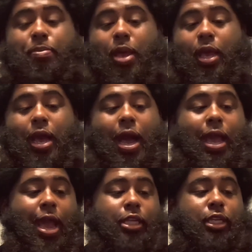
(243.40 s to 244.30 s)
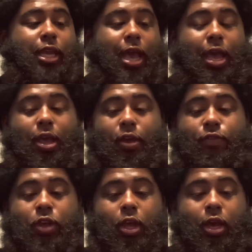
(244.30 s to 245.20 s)
mag? I actually have
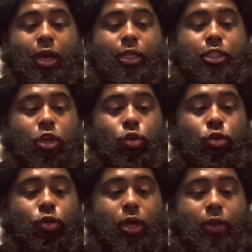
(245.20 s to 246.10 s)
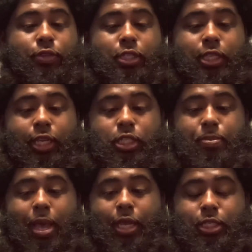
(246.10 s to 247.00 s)
a total of 6
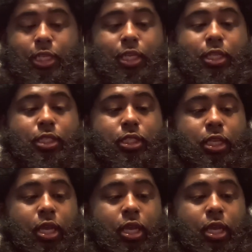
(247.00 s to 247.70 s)
magazines.